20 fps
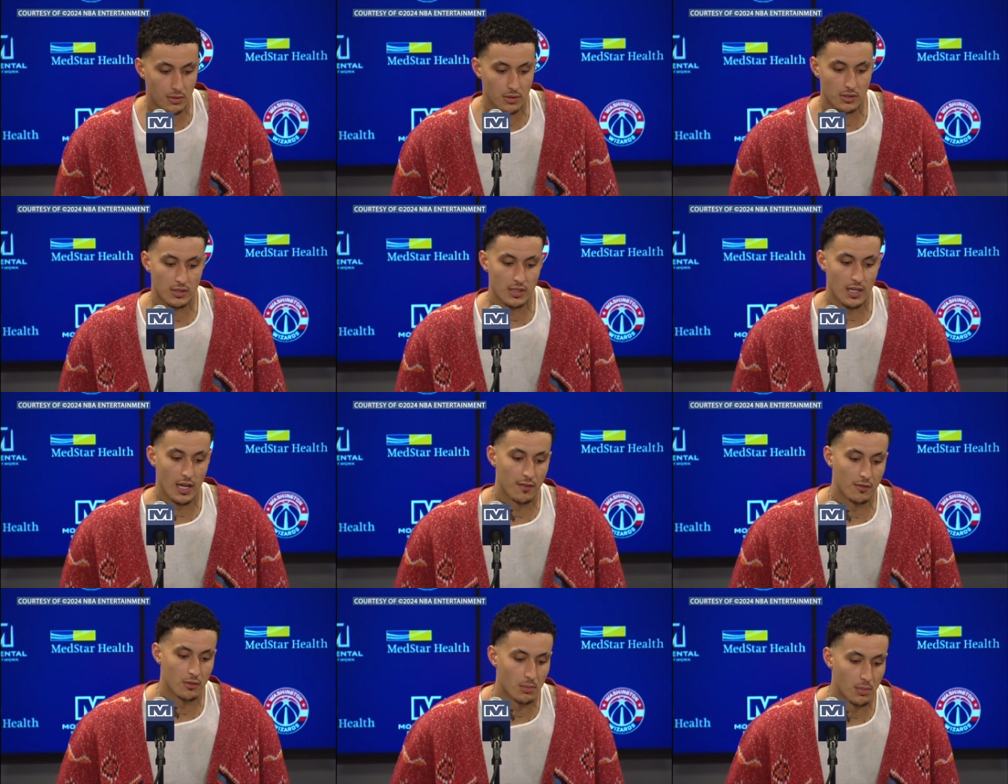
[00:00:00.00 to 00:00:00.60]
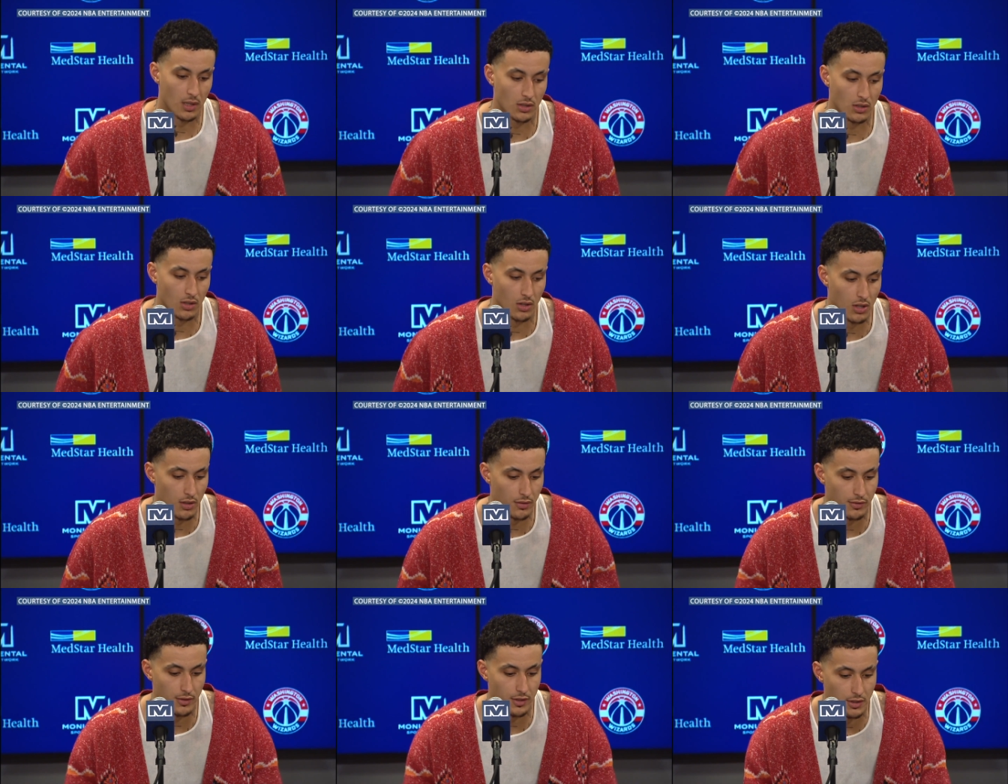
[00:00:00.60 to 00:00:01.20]
It's not even about the
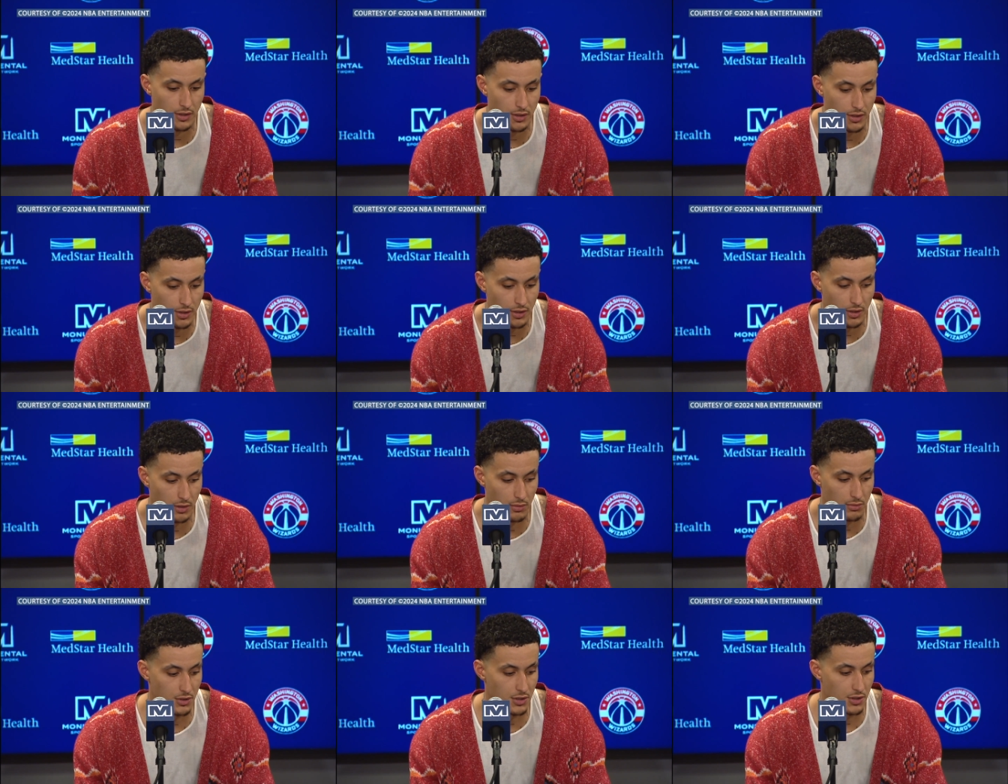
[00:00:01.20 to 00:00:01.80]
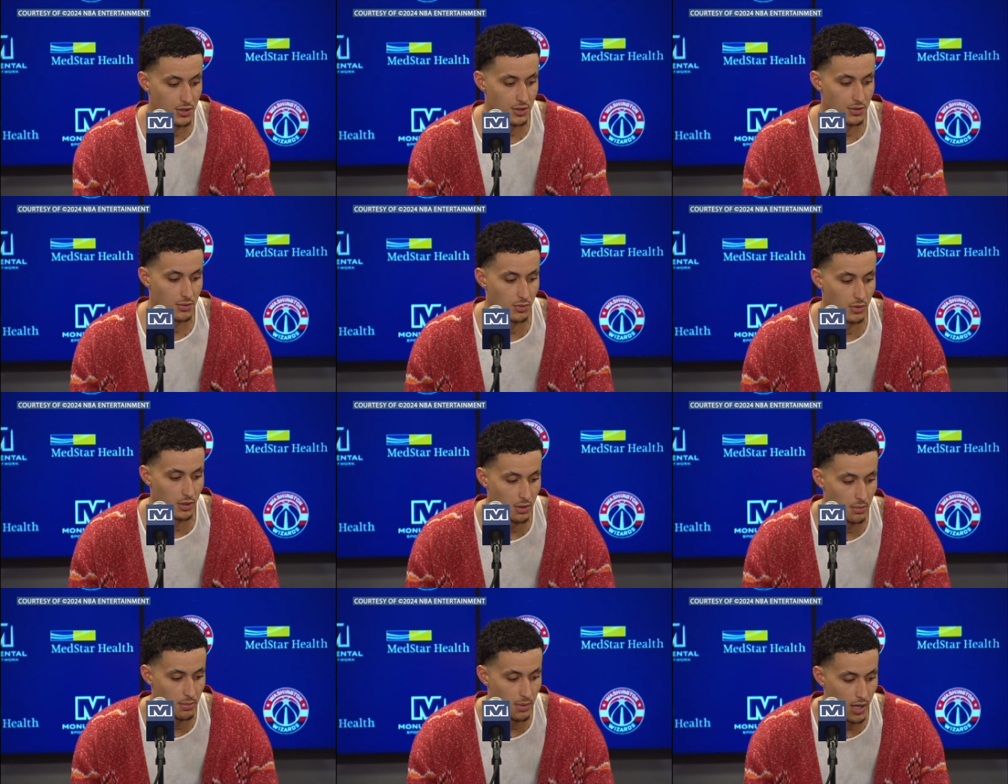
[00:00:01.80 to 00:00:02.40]
offense. It was just
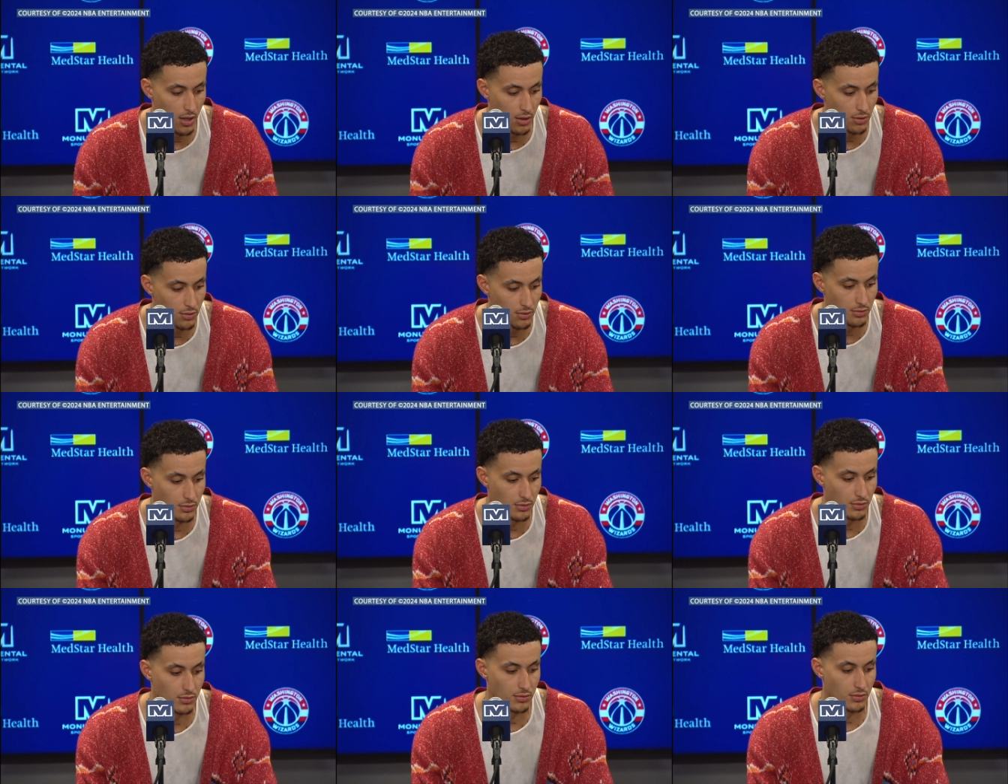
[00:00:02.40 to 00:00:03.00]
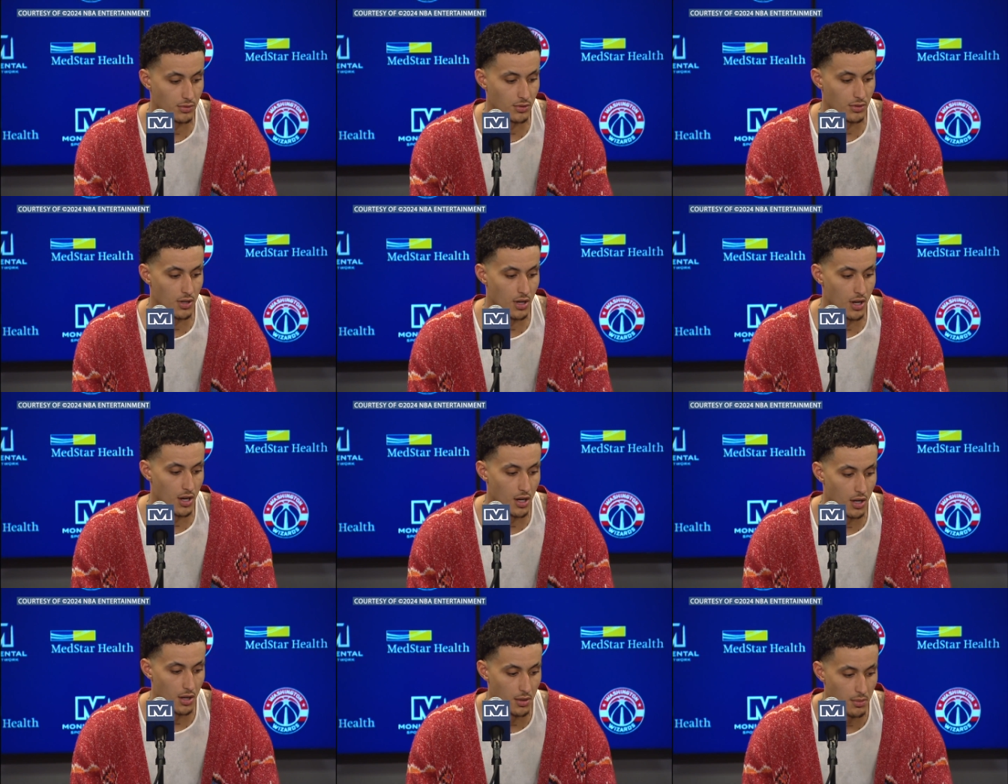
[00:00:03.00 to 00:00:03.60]
really about
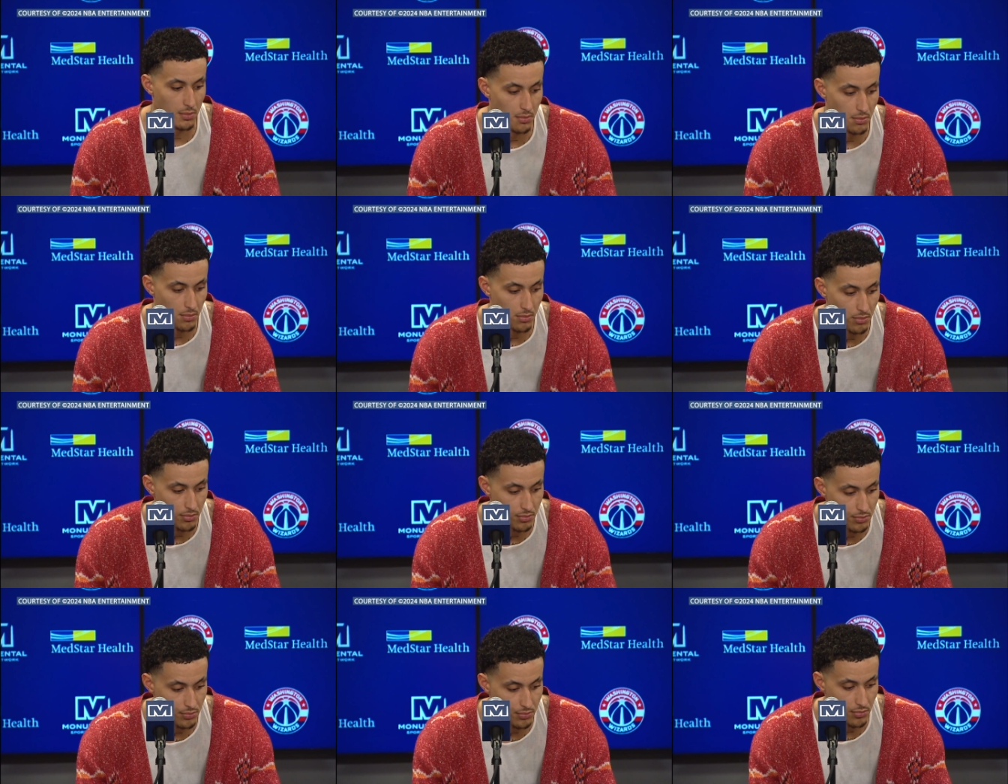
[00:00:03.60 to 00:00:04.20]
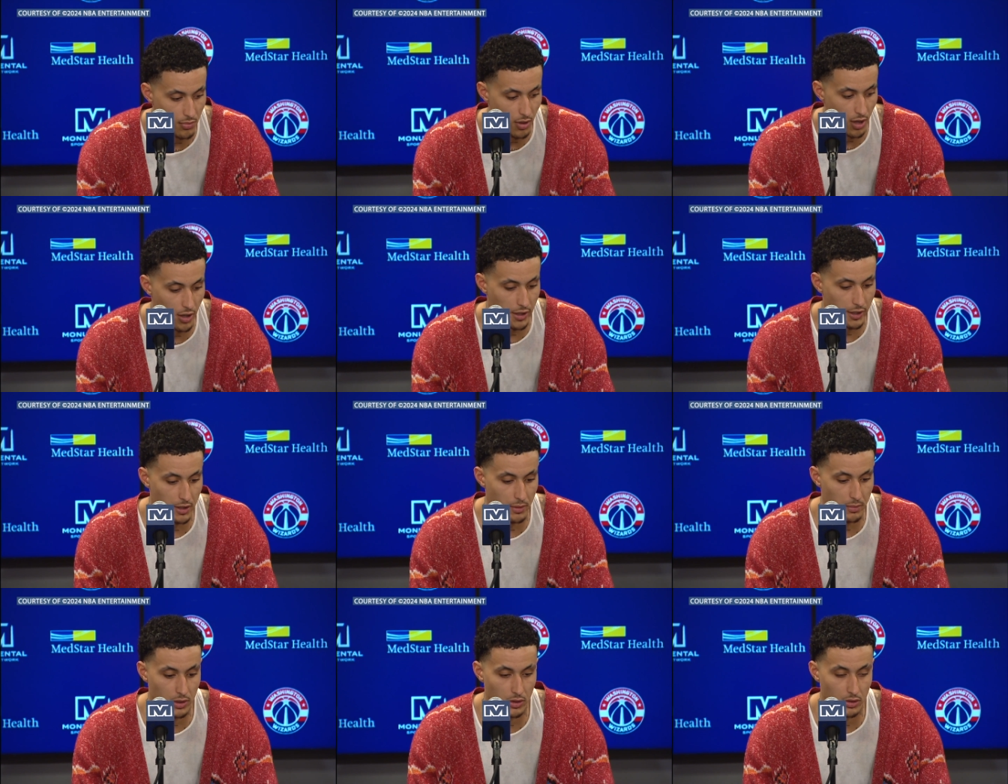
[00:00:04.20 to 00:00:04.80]
our
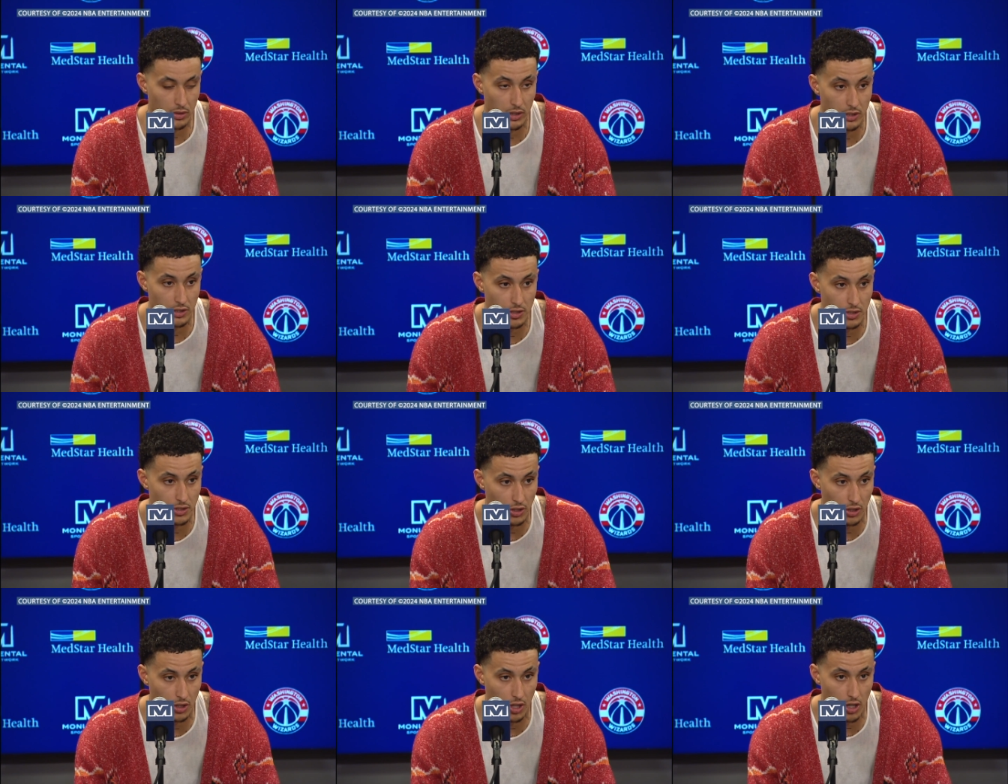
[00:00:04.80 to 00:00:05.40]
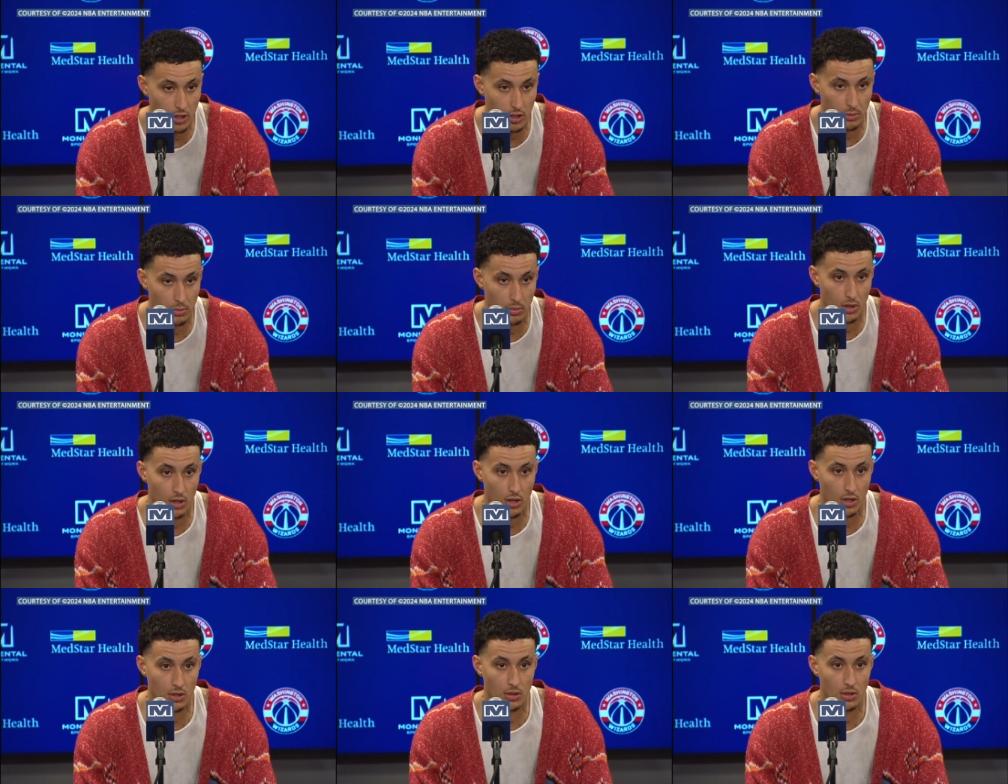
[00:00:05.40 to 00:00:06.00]
inability just to guard the
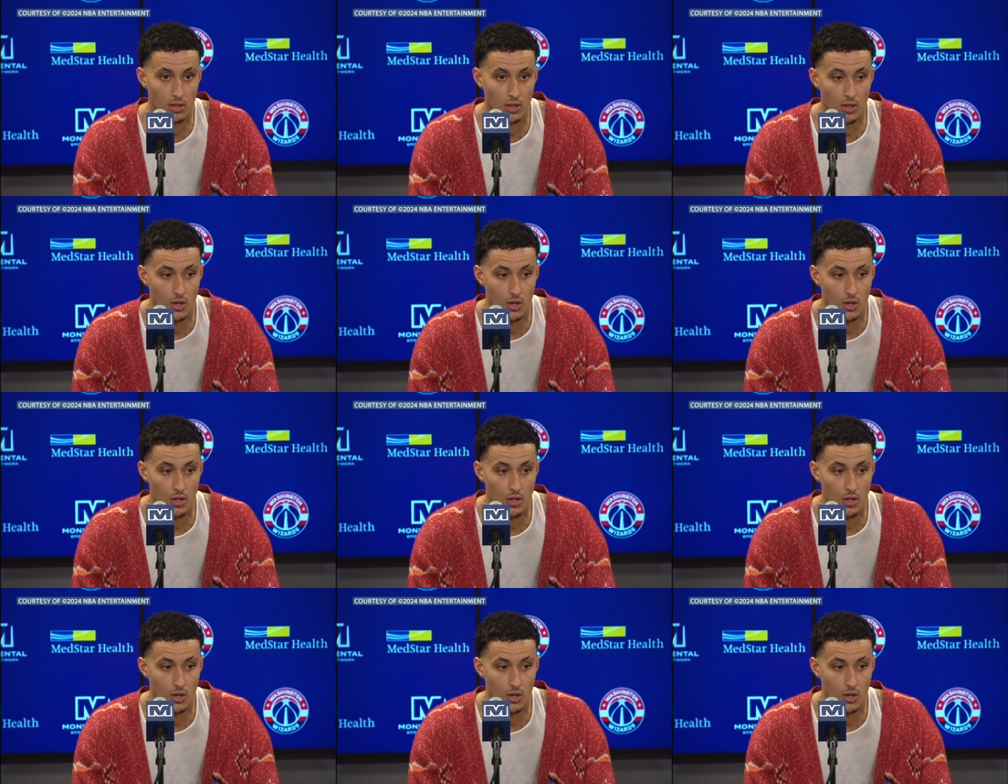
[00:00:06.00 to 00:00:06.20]
ball,